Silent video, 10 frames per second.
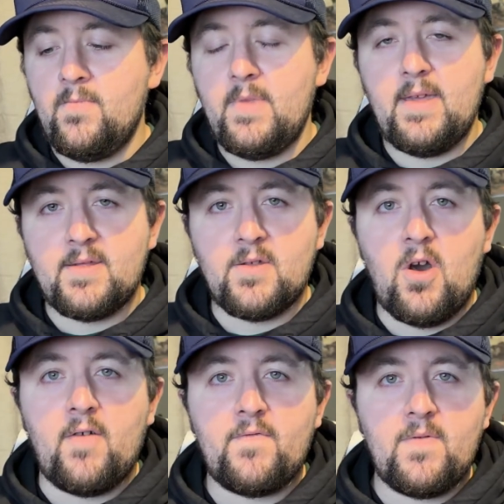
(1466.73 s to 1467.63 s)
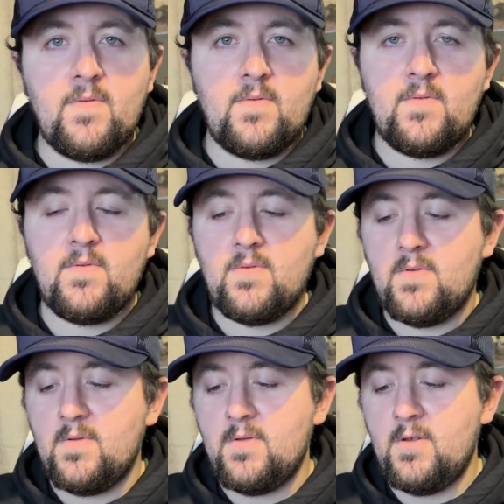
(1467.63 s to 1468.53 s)
is soft.
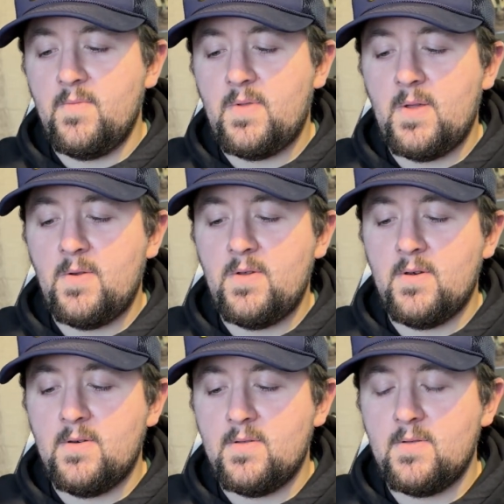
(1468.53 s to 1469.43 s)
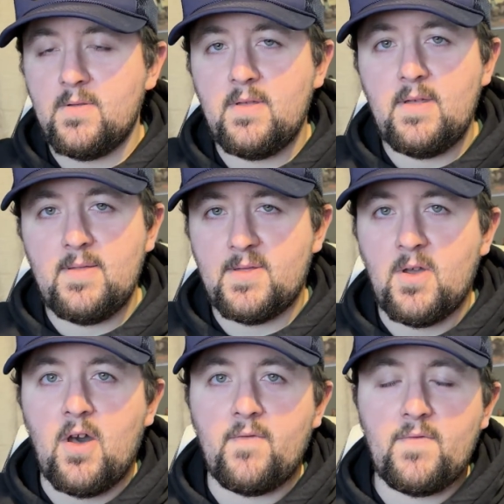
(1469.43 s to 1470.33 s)
Your material is
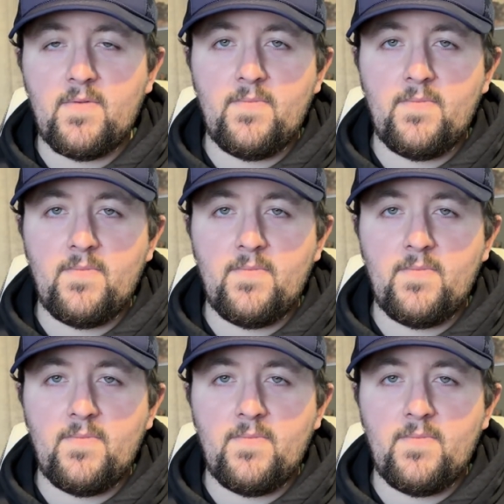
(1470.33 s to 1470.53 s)
soft.